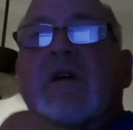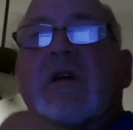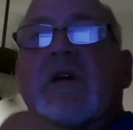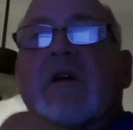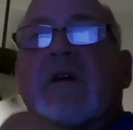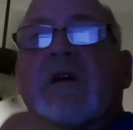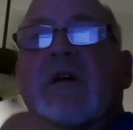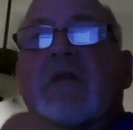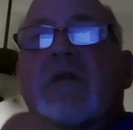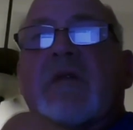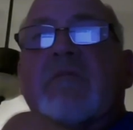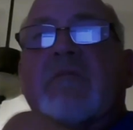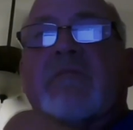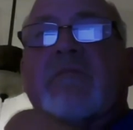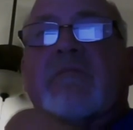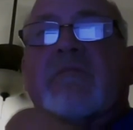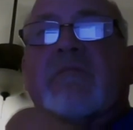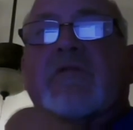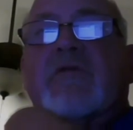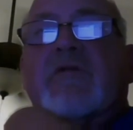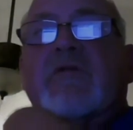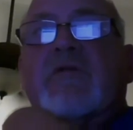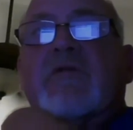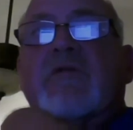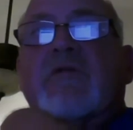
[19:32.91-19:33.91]
Uh,
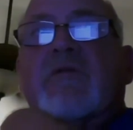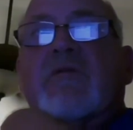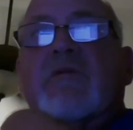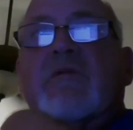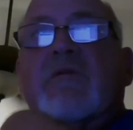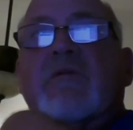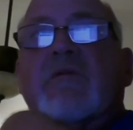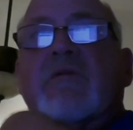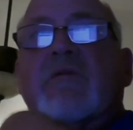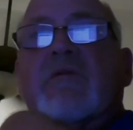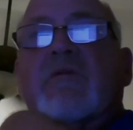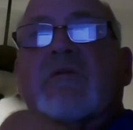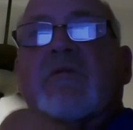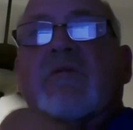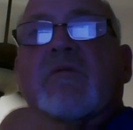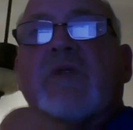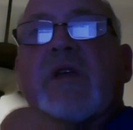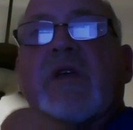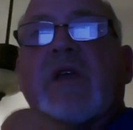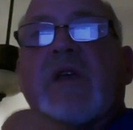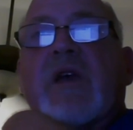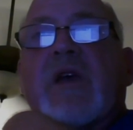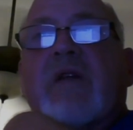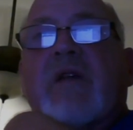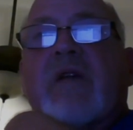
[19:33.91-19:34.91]
so do
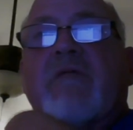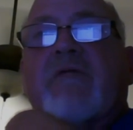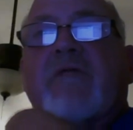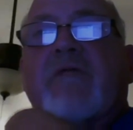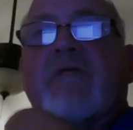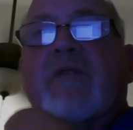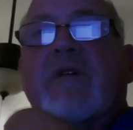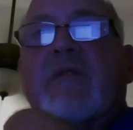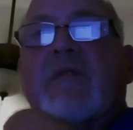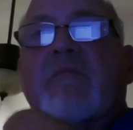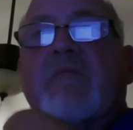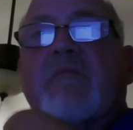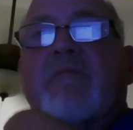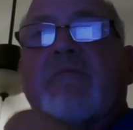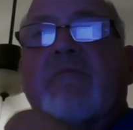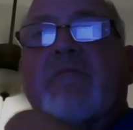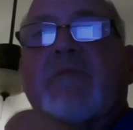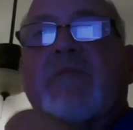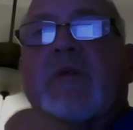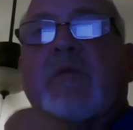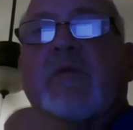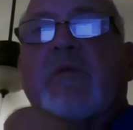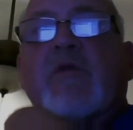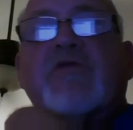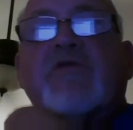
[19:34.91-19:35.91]
we have uh,
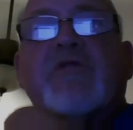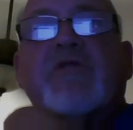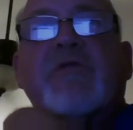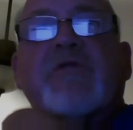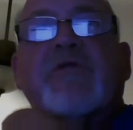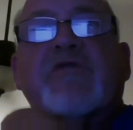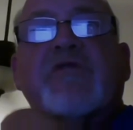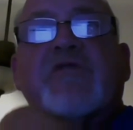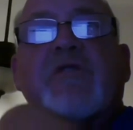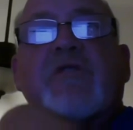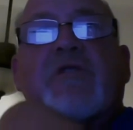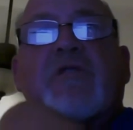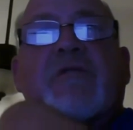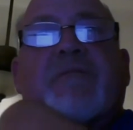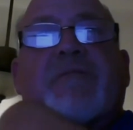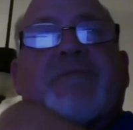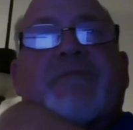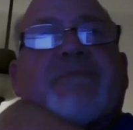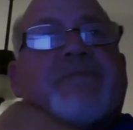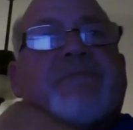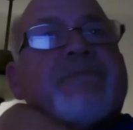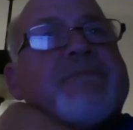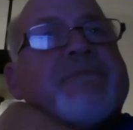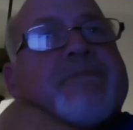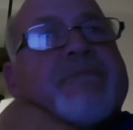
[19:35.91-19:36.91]
a motion to
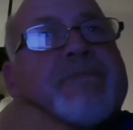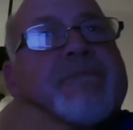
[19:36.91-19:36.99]
adjourn?